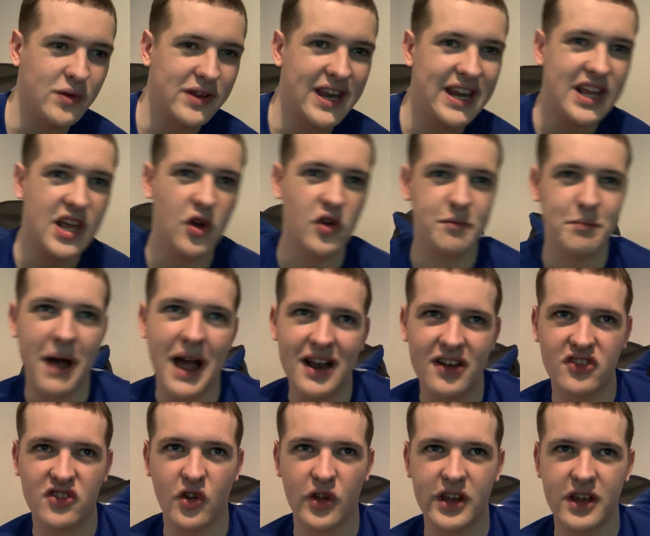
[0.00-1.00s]
Then he goes
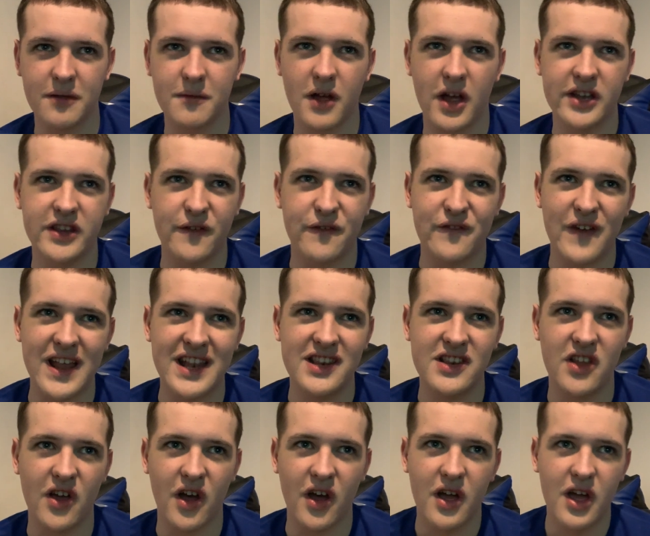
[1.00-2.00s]
past like a
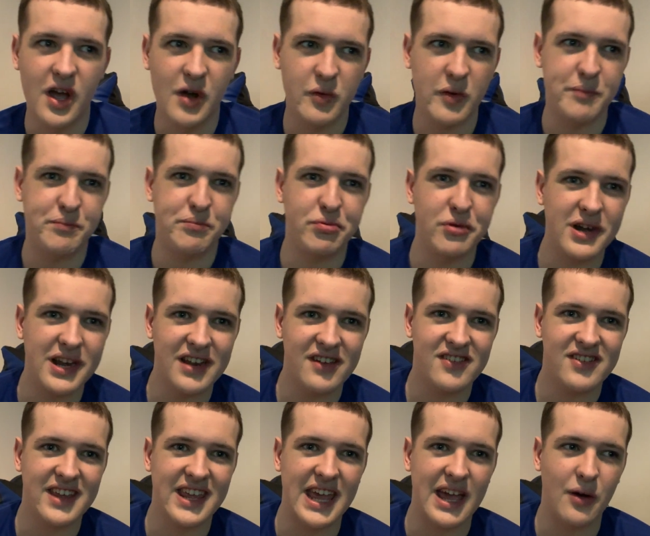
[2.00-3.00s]
defender with brilliant
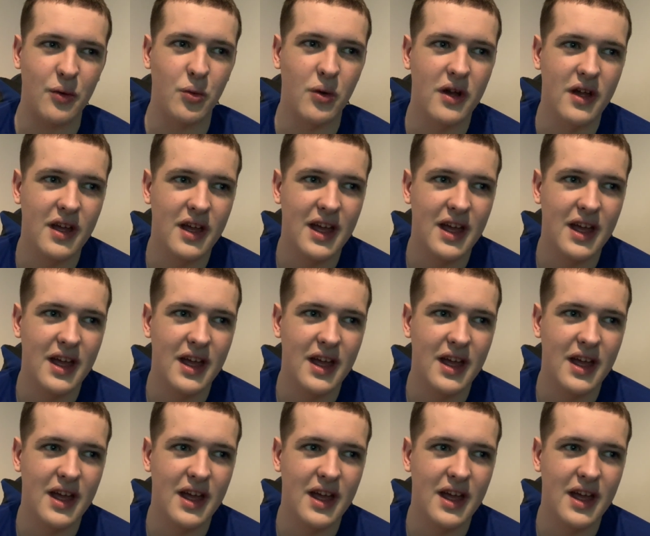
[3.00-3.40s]
skill.